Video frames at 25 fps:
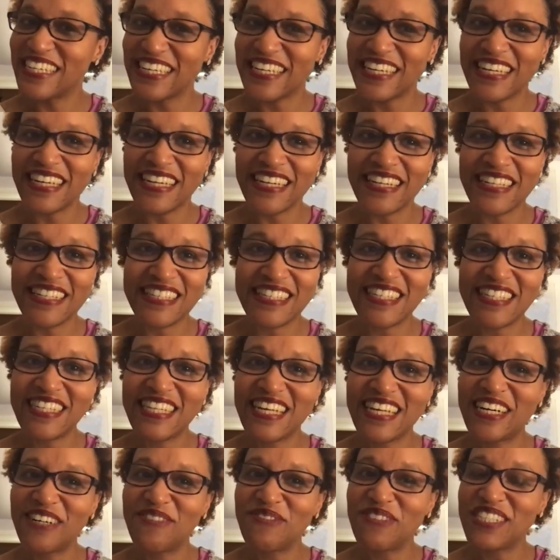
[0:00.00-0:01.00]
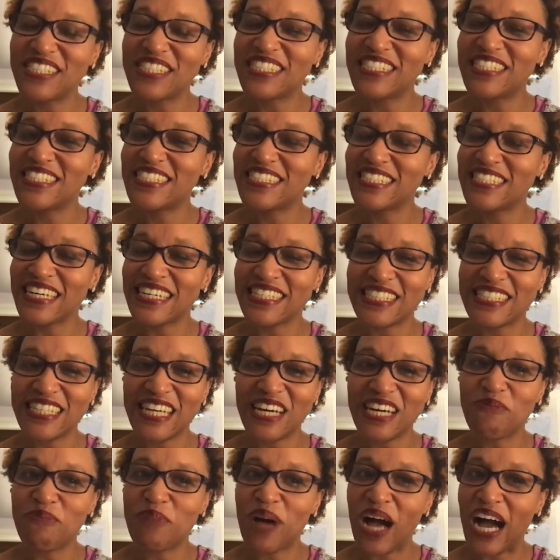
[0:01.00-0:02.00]
Yeah, love is such
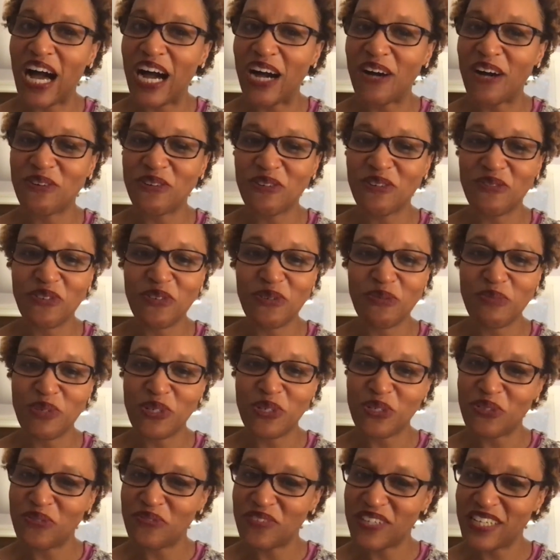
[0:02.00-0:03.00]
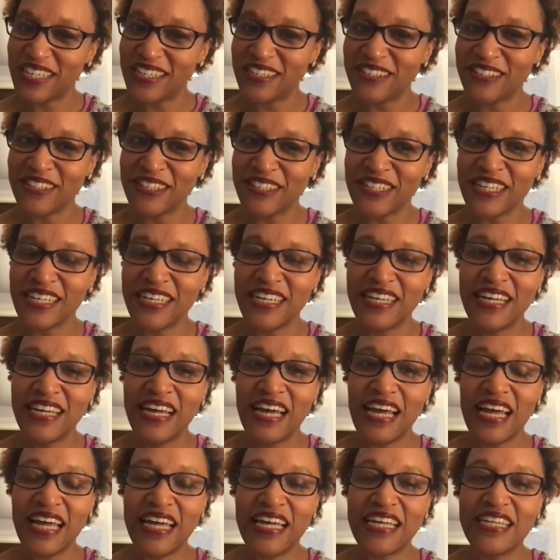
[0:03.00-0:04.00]
a powerful motivator.
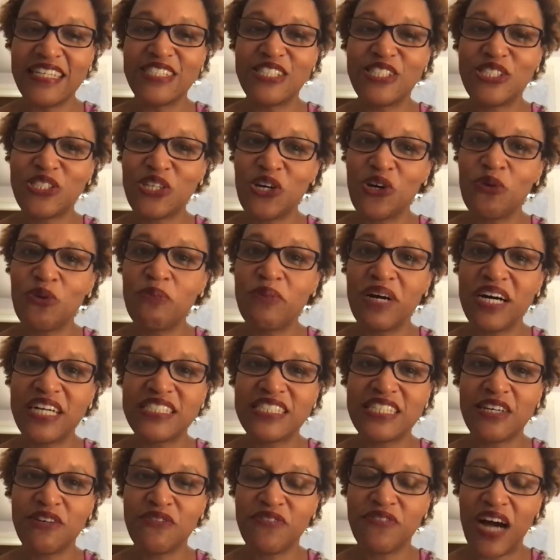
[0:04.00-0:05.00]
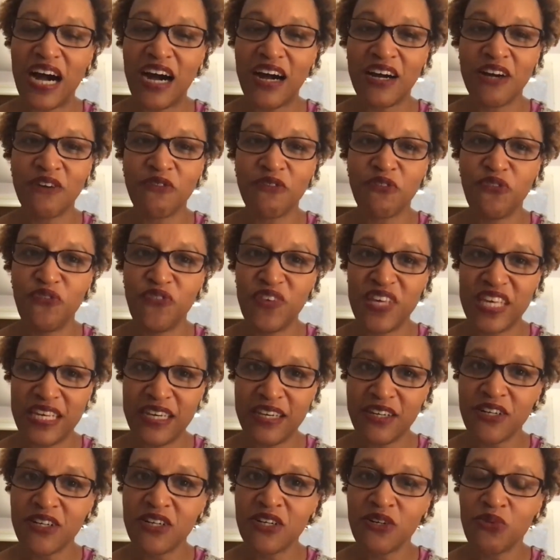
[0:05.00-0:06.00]
And so much of our
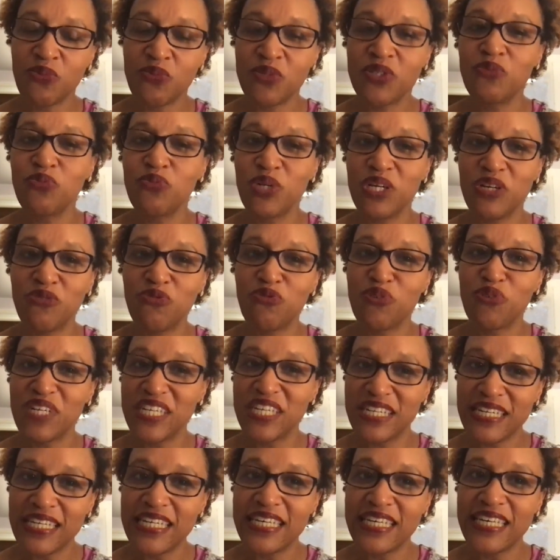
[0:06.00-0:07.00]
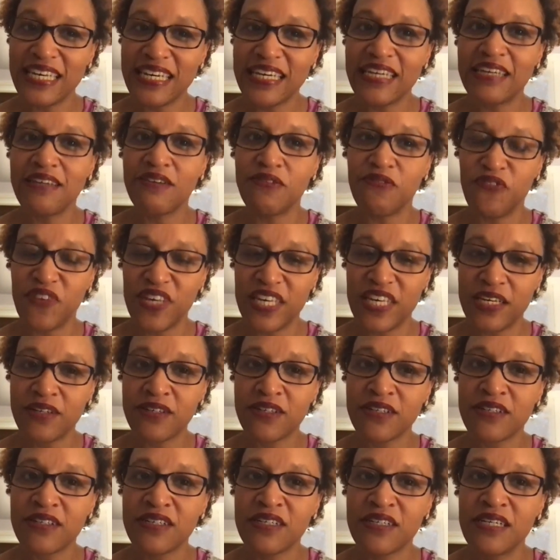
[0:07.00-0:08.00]
fear, when we really get in
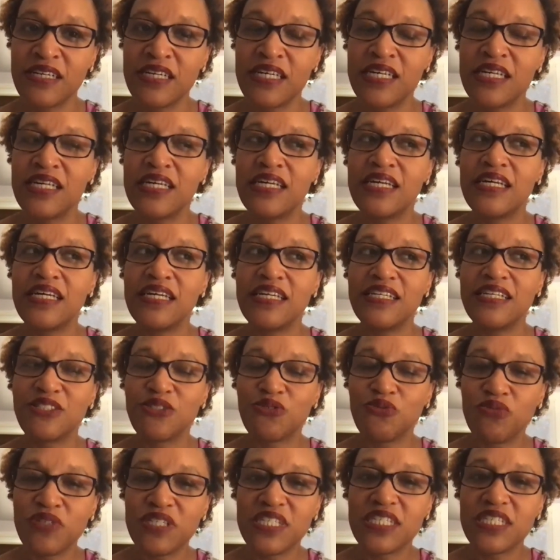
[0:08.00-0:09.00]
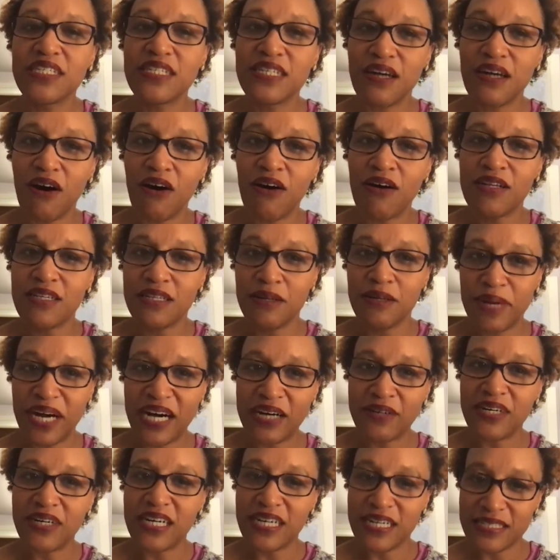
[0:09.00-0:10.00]
fear, it's really all
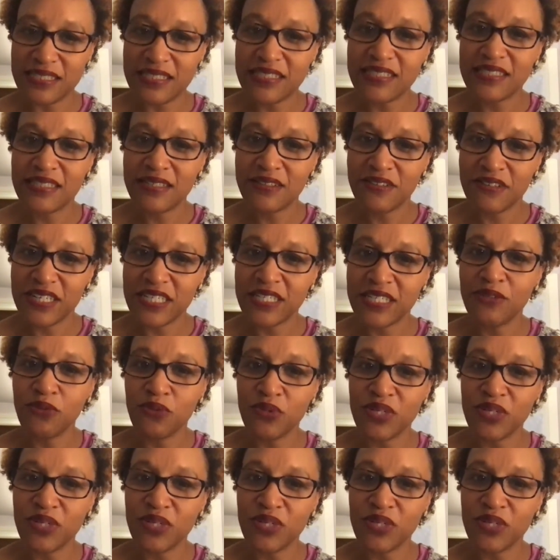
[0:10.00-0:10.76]
about us, right?